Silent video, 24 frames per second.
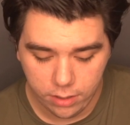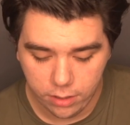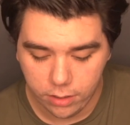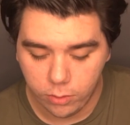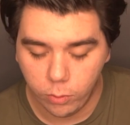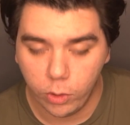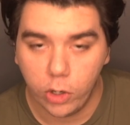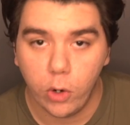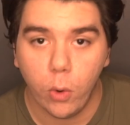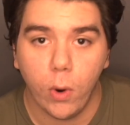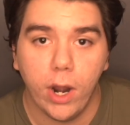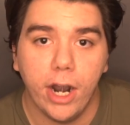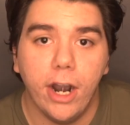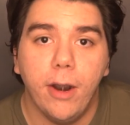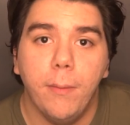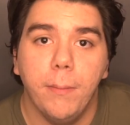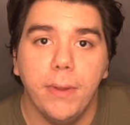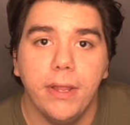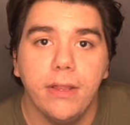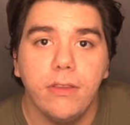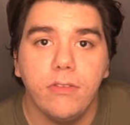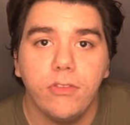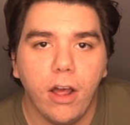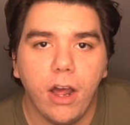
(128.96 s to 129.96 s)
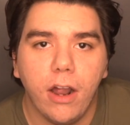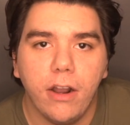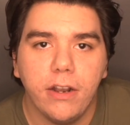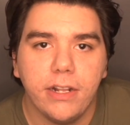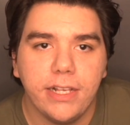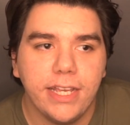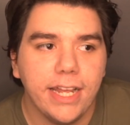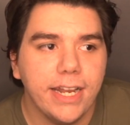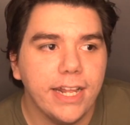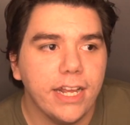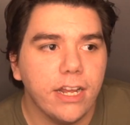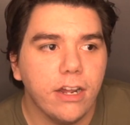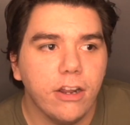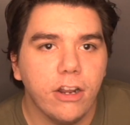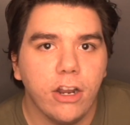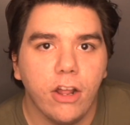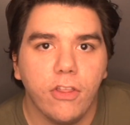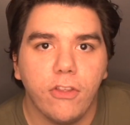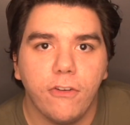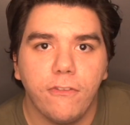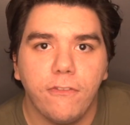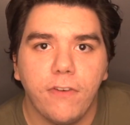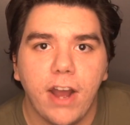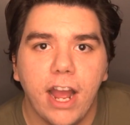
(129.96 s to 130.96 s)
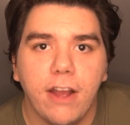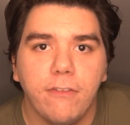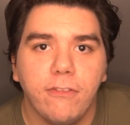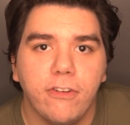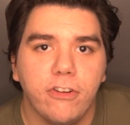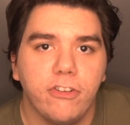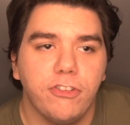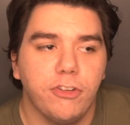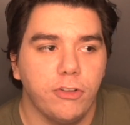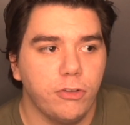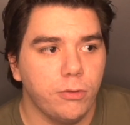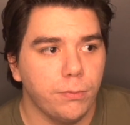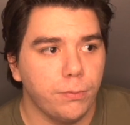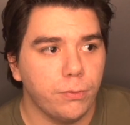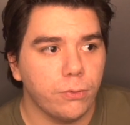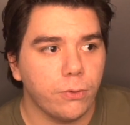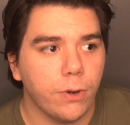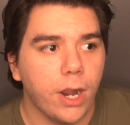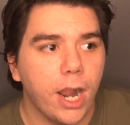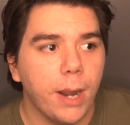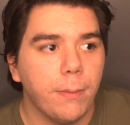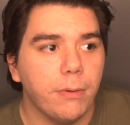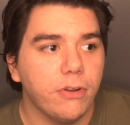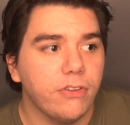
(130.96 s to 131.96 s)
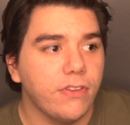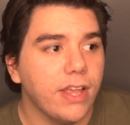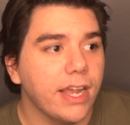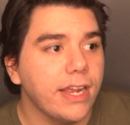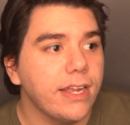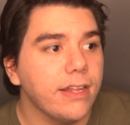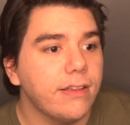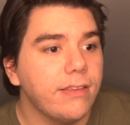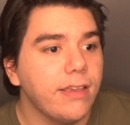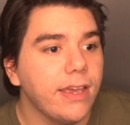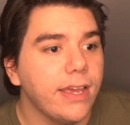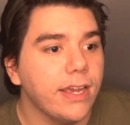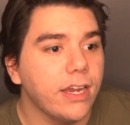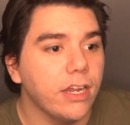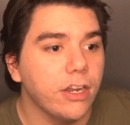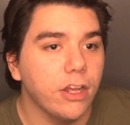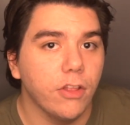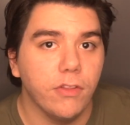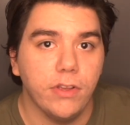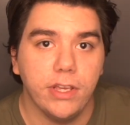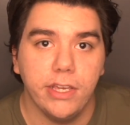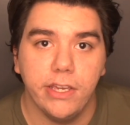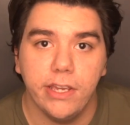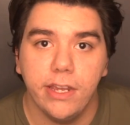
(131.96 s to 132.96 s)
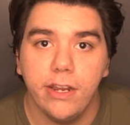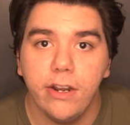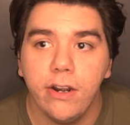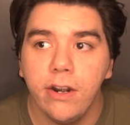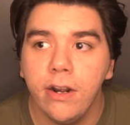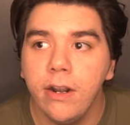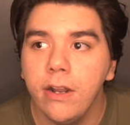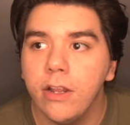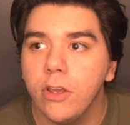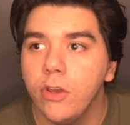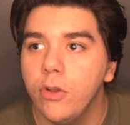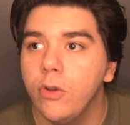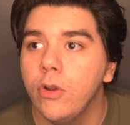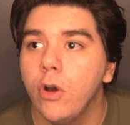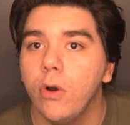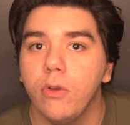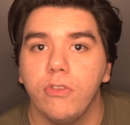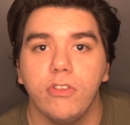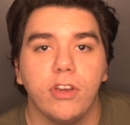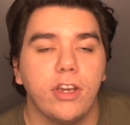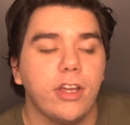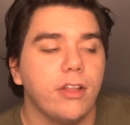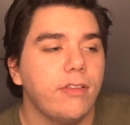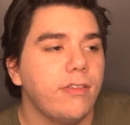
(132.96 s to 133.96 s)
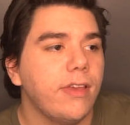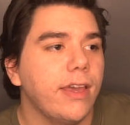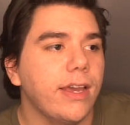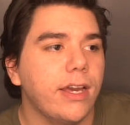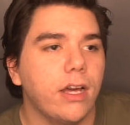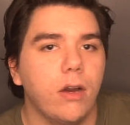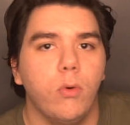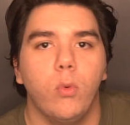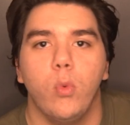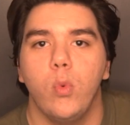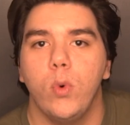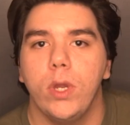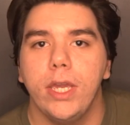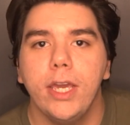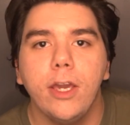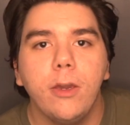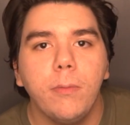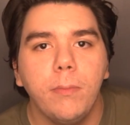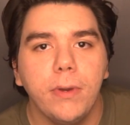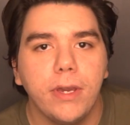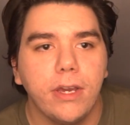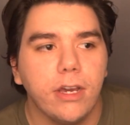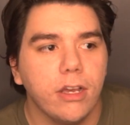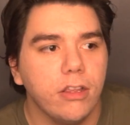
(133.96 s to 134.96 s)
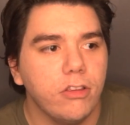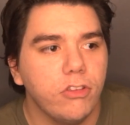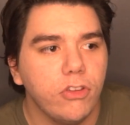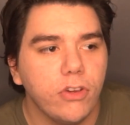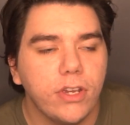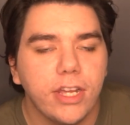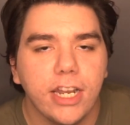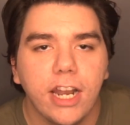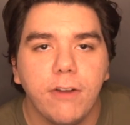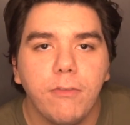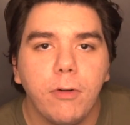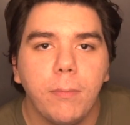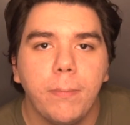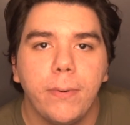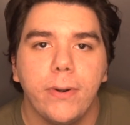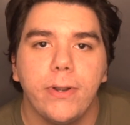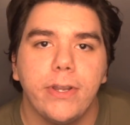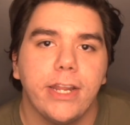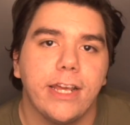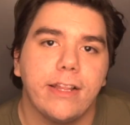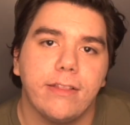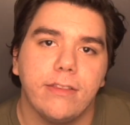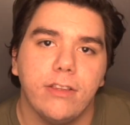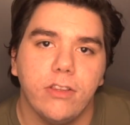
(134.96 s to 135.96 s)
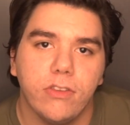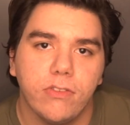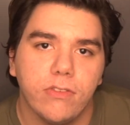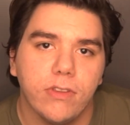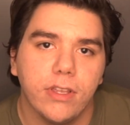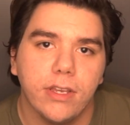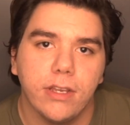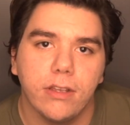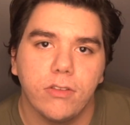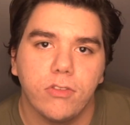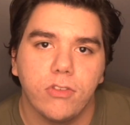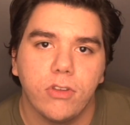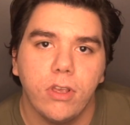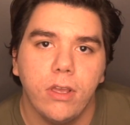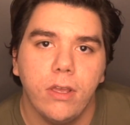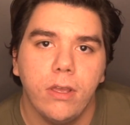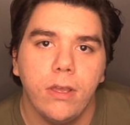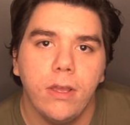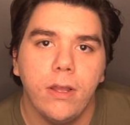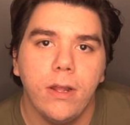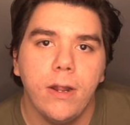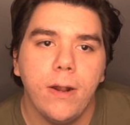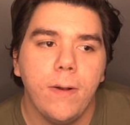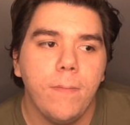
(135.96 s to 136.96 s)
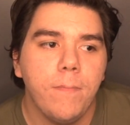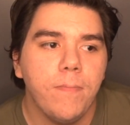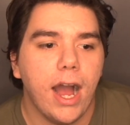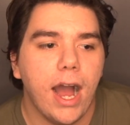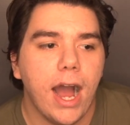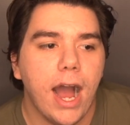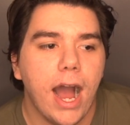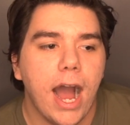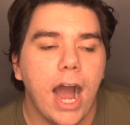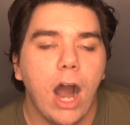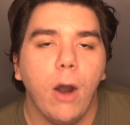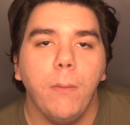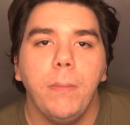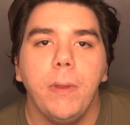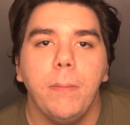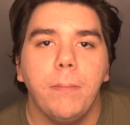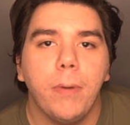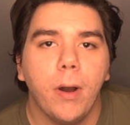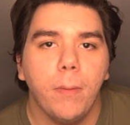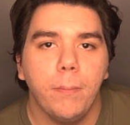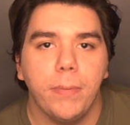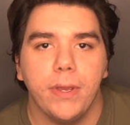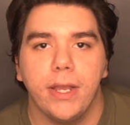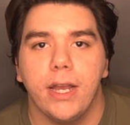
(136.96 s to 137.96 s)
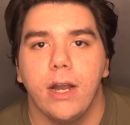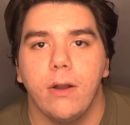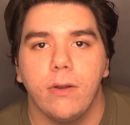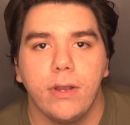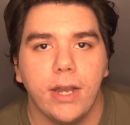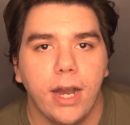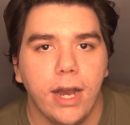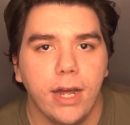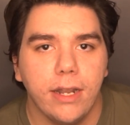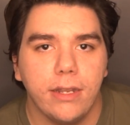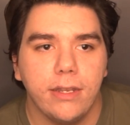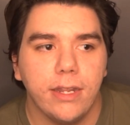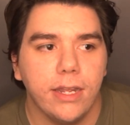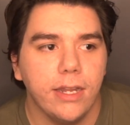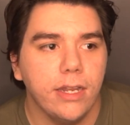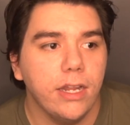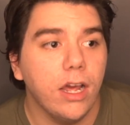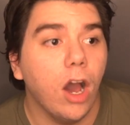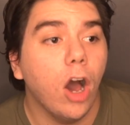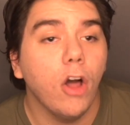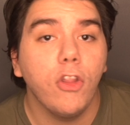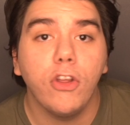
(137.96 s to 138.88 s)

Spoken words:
requirements. Getting another 500 subscribers, that could take another year. Who knows, it could take a week, because you can never predict these things. I'll be pumping out content.